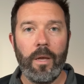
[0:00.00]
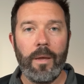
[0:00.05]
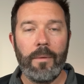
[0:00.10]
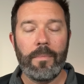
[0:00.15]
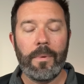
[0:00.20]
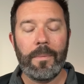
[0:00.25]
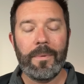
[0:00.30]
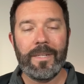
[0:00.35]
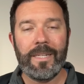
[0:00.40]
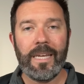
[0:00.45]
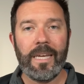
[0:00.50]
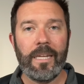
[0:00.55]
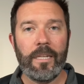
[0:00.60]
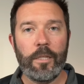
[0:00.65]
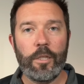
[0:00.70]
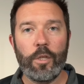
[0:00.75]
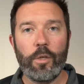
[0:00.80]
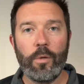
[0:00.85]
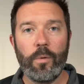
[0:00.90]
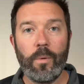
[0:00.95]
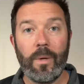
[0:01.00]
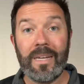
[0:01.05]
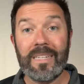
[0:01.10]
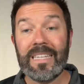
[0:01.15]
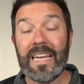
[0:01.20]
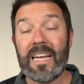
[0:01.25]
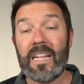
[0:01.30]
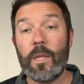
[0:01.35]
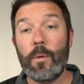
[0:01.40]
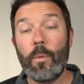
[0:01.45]
But I'm going to dig into
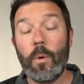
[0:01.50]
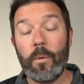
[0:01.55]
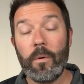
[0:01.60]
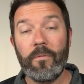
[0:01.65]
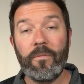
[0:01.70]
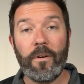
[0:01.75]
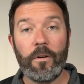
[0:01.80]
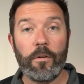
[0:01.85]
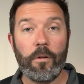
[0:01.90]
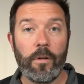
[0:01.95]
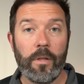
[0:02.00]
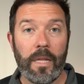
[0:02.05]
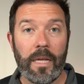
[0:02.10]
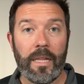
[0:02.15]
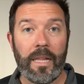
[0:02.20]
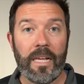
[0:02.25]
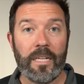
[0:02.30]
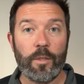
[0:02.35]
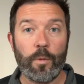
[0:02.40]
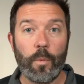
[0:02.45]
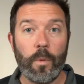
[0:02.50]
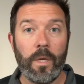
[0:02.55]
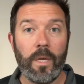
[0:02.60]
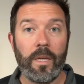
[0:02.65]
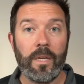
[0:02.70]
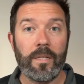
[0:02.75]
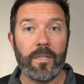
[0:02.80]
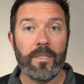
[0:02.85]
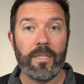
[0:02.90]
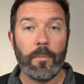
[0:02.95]
exactly what we found out late last week
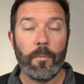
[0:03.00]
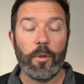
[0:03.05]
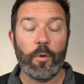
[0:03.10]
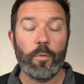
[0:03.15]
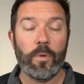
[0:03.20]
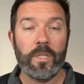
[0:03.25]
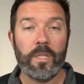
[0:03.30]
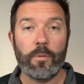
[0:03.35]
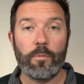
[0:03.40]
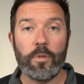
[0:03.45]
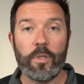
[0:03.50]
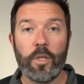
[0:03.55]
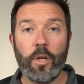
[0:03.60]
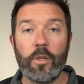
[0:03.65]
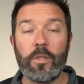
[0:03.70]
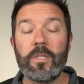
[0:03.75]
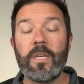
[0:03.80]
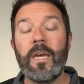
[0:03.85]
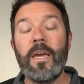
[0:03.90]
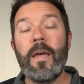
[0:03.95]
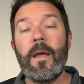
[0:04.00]
and some of the recent results.